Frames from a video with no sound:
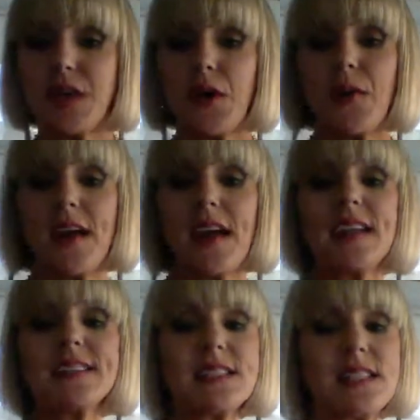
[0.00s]
So
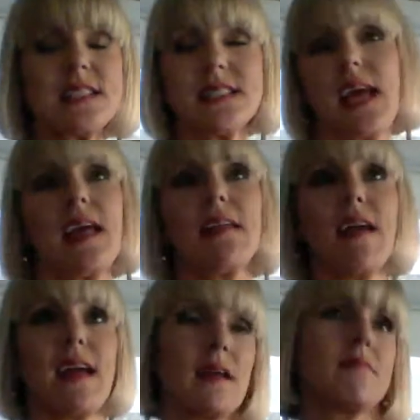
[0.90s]
it doesn't say
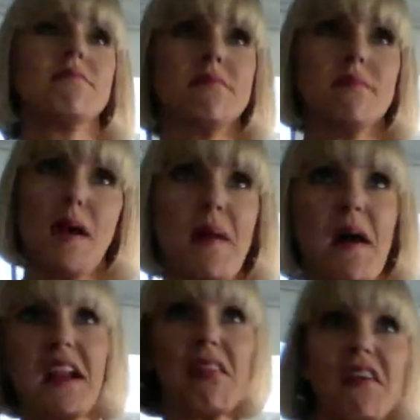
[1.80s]
like,
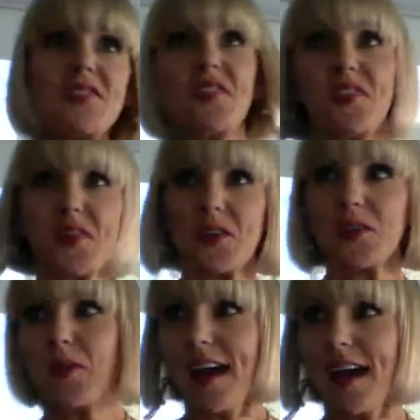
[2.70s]
my body looks a
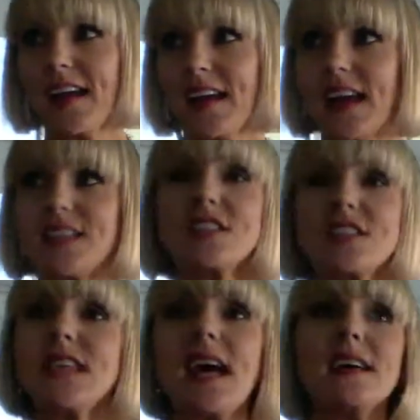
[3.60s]
certain way. It
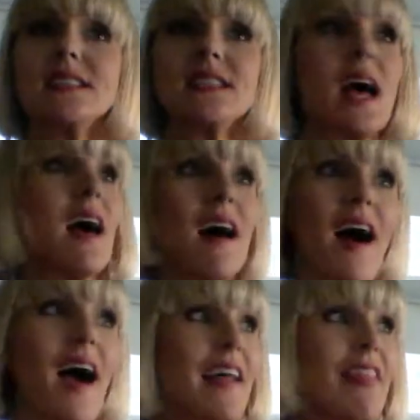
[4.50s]
just says,
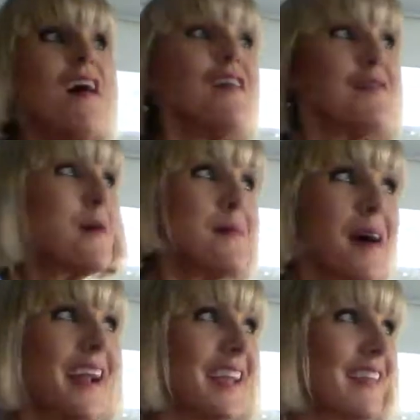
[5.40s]
I love
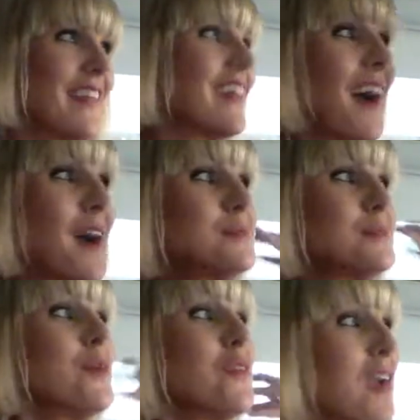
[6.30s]
my body. Like,
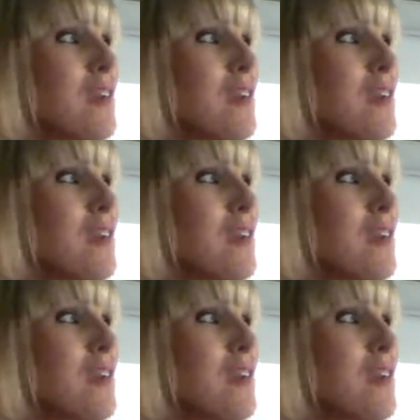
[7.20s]
I'm so